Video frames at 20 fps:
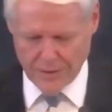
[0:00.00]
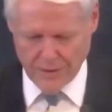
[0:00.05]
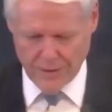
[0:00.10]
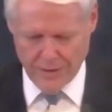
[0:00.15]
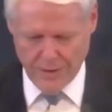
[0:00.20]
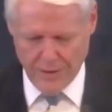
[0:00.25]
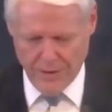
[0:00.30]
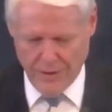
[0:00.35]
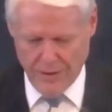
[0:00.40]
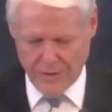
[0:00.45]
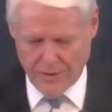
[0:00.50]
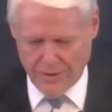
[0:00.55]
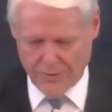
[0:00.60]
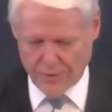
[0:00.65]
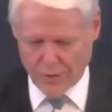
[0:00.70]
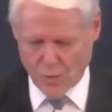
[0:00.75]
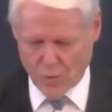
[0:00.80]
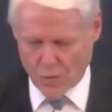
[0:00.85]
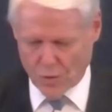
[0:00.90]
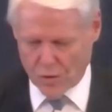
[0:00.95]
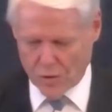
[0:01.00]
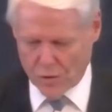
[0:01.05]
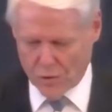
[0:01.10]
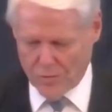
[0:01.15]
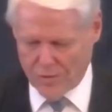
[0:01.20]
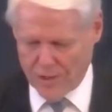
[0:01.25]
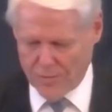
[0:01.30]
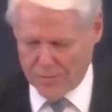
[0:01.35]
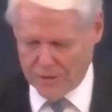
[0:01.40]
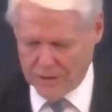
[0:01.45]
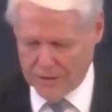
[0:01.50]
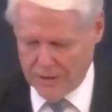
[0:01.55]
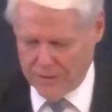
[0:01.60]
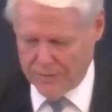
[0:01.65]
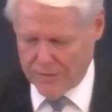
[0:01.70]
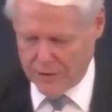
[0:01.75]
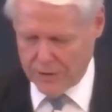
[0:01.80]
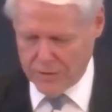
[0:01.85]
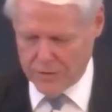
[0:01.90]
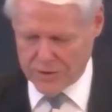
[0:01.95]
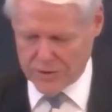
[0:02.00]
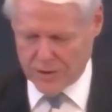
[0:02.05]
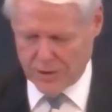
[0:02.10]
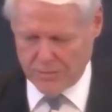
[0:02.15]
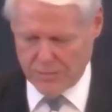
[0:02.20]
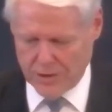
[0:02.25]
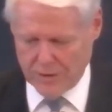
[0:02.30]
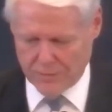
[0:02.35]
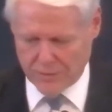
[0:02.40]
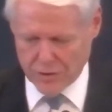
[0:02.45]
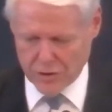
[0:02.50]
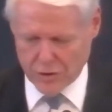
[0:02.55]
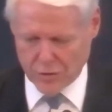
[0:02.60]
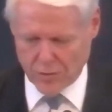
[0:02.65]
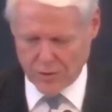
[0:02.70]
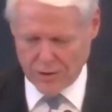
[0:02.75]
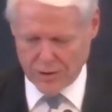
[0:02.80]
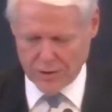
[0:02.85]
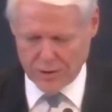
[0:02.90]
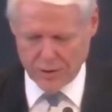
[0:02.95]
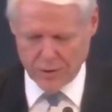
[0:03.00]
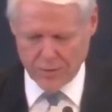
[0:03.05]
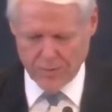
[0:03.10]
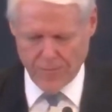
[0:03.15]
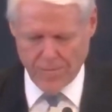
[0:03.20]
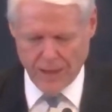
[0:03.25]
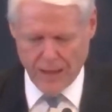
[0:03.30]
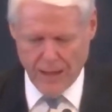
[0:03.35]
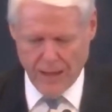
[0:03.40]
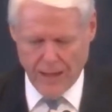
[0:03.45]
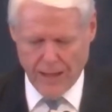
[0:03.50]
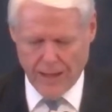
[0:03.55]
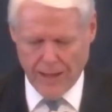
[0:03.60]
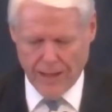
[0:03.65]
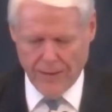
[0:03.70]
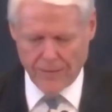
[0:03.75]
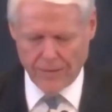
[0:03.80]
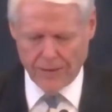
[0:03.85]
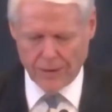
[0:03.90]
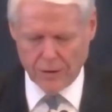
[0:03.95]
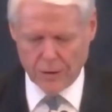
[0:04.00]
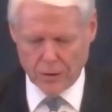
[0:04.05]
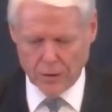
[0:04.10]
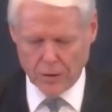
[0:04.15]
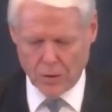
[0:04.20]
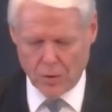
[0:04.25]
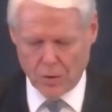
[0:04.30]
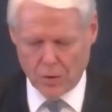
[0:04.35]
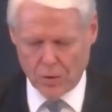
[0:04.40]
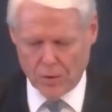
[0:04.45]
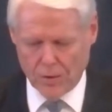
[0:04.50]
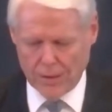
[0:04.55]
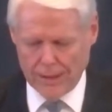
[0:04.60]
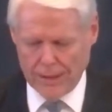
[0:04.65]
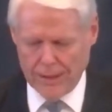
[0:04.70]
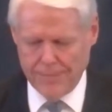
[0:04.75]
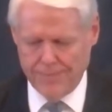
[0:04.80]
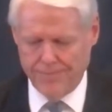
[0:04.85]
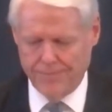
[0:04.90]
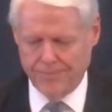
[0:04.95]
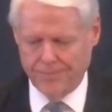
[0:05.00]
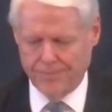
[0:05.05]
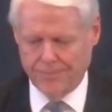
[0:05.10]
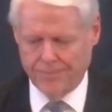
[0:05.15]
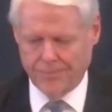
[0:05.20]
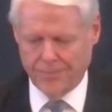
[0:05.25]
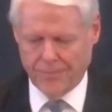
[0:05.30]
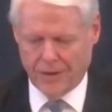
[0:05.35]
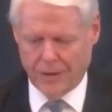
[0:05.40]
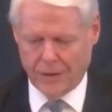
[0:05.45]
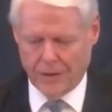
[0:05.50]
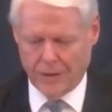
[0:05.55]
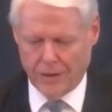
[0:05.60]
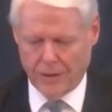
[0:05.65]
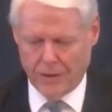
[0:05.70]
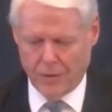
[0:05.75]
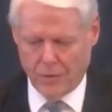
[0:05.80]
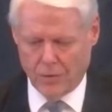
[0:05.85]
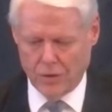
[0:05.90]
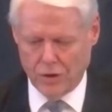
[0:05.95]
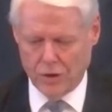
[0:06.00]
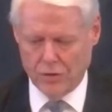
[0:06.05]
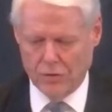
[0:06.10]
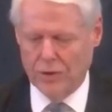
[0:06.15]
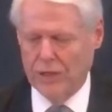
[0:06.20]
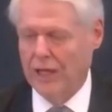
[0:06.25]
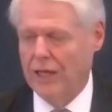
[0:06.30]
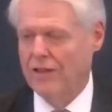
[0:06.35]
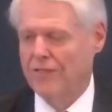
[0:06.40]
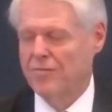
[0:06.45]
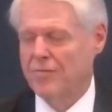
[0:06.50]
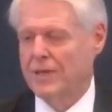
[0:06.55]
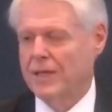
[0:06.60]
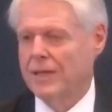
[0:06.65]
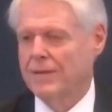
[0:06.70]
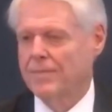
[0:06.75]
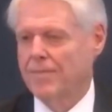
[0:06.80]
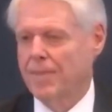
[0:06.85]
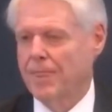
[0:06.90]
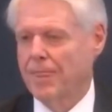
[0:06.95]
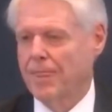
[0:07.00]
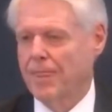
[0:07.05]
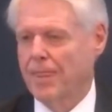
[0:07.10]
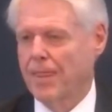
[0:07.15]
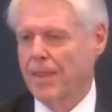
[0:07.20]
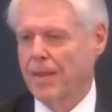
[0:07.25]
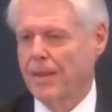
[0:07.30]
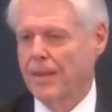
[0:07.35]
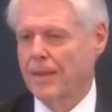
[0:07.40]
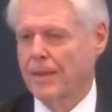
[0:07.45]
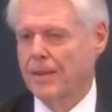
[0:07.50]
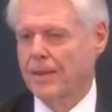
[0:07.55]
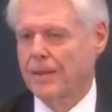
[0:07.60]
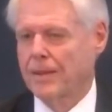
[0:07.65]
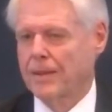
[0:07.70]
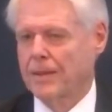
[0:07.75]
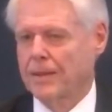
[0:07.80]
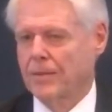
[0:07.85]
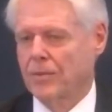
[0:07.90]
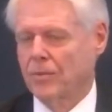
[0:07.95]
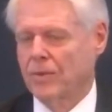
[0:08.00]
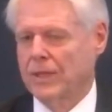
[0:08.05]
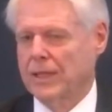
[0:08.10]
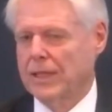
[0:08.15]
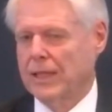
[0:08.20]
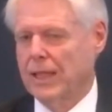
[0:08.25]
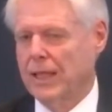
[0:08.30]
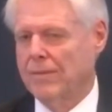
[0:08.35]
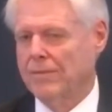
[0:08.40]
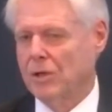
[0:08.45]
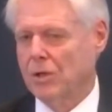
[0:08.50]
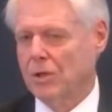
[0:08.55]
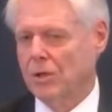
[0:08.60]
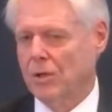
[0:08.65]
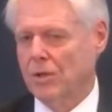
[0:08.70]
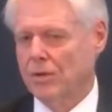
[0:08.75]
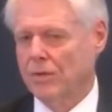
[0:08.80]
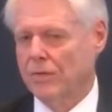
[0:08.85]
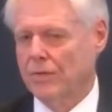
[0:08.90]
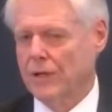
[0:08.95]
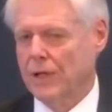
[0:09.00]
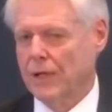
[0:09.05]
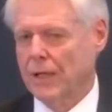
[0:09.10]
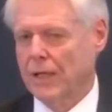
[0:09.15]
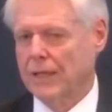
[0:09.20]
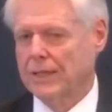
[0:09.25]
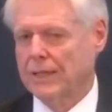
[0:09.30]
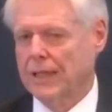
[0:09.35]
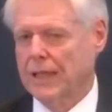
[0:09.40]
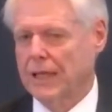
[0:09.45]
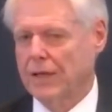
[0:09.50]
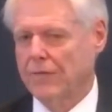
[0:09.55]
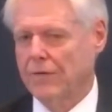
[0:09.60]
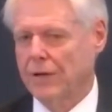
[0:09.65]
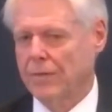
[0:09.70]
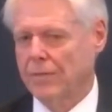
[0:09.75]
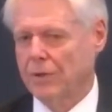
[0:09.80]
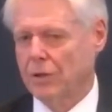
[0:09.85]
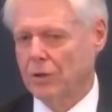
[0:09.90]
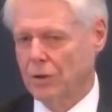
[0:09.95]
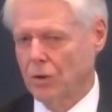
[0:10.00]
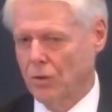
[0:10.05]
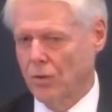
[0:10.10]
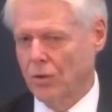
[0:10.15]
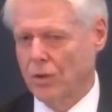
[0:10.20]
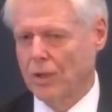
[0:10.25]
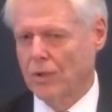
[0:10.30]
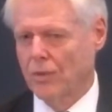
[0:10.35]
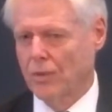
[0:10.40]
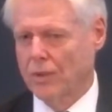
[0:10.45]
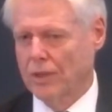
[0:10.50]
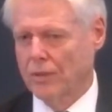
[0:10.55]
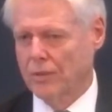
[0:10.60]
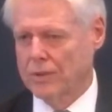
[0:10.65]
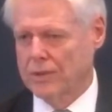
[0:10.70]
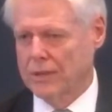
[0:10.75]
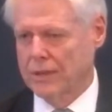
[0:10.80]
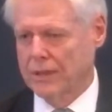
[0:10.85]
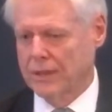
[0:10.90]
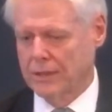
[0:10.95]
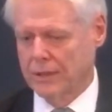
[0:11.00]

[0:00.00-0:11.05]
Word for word: That the world may believe that you sent me. Verse 22 And the glory which you gave me, when he came to earth, God gave him glory when he was here.